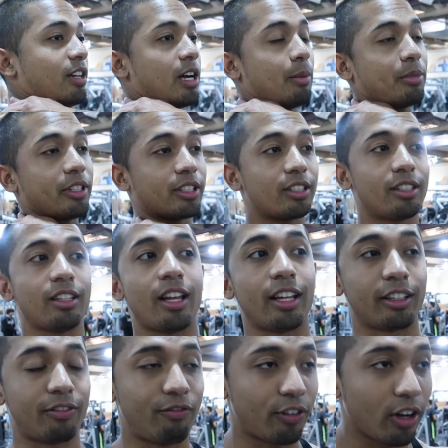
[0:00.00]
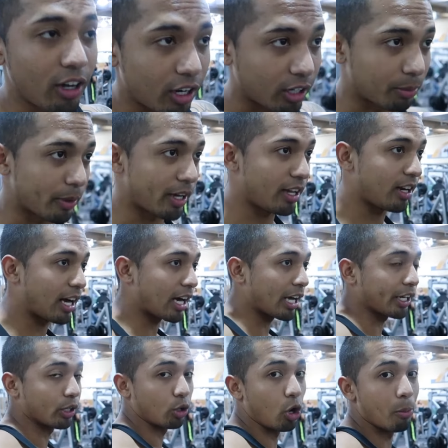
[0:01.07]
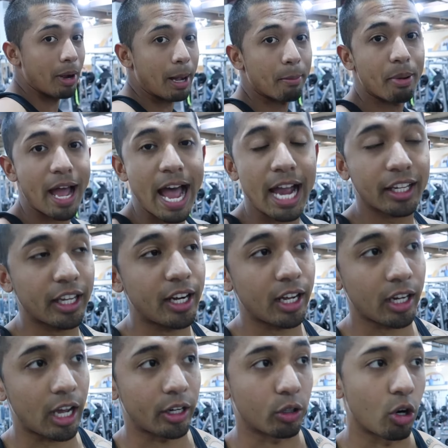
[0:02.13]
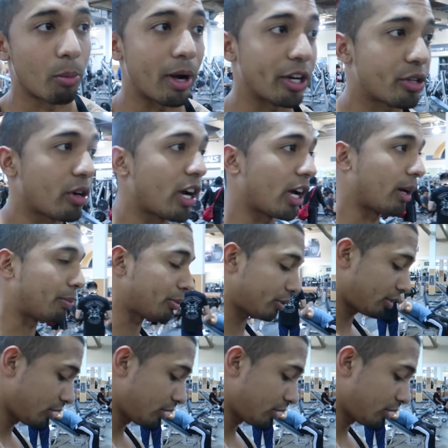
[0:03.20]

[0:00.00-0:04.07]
I'm just like, fuck, man. I gotta grow my back and I gotta grow my trap.